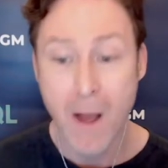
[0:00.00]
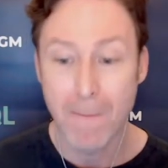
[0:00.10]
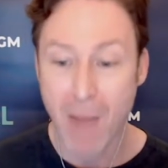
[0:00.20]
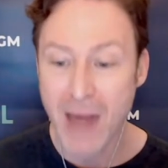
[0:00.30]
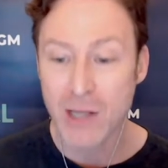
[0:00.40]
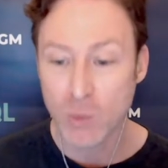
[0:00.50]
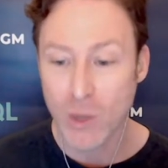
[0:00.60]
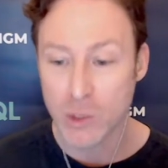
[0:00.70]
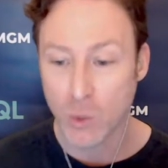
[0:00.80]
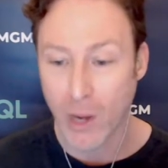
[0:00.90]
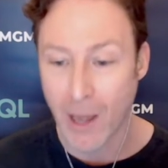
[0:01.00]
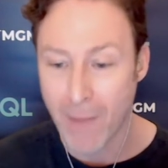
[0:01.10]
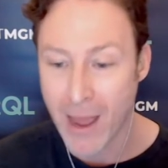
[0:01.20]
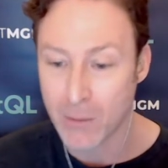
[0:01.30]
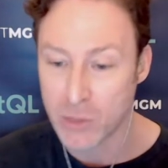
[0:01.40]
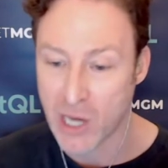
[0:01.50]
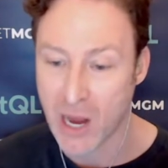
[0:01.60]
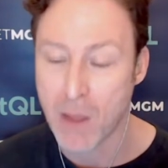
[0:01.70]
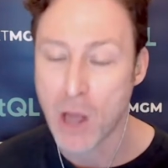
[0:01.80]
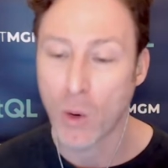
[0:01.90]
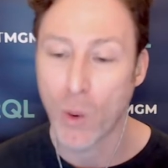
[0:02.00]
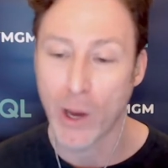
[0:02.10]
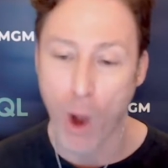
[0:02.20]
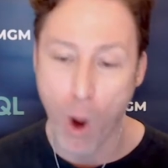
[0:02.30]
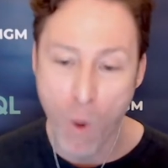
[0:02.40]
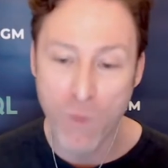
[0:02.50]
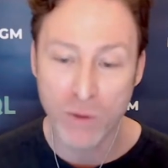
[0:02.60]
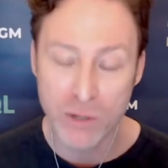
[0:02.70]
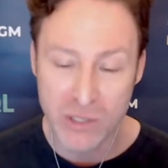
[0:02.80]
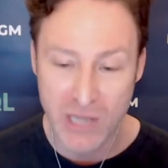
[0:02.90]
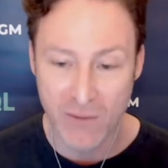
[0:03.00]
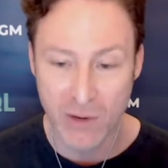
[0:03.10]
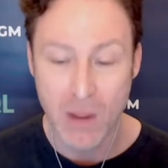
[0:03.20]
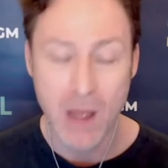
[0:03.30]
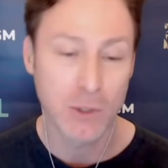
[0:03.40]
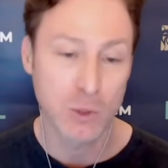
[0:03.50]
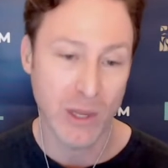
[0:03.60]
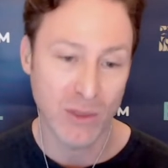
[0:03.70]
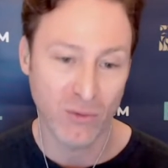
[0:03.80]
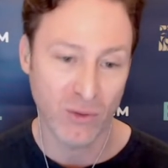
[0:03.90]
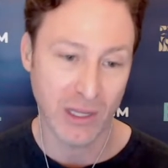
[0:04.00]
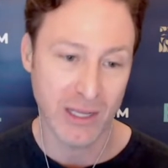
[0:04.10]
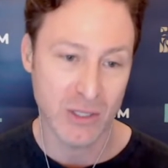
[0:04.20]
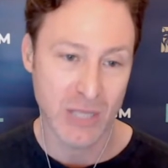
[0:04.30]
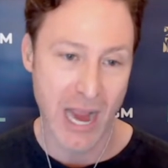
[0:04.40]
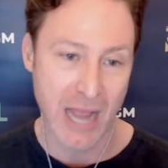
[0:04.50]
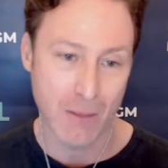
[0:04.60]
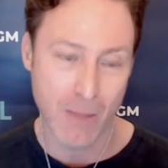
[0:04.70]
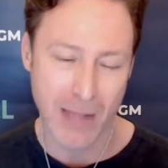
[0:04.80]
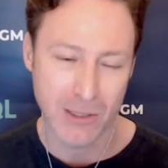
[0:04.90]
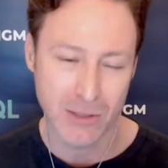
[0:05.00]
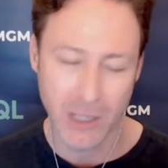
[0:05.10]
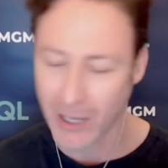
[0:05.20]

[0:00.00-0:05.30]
Minus 120 at MGM. going over seven between the Phillies and the Mets. Do you